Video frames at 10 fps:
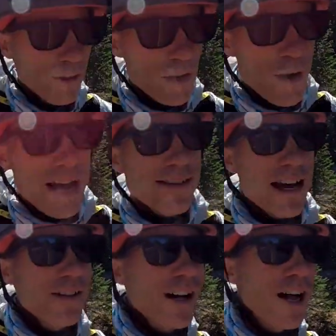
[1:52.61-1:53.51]
all of you
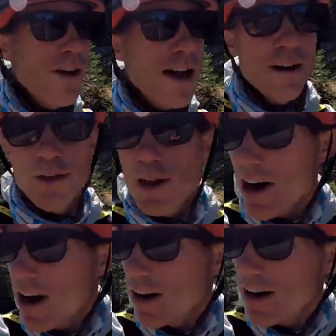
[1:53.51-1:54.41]
outside of Colorado.
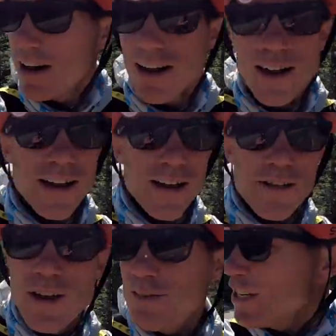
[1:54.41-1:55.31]
There are
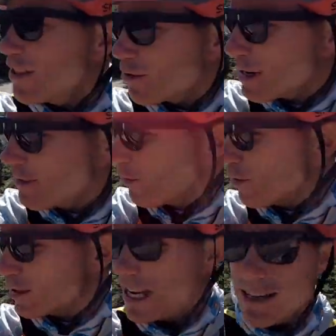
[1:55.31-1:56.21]
53
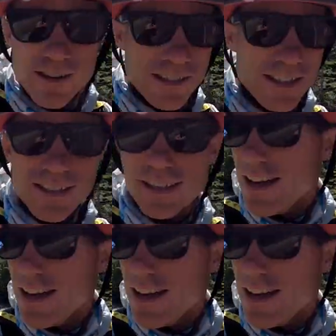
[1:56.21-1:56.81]
14ers in this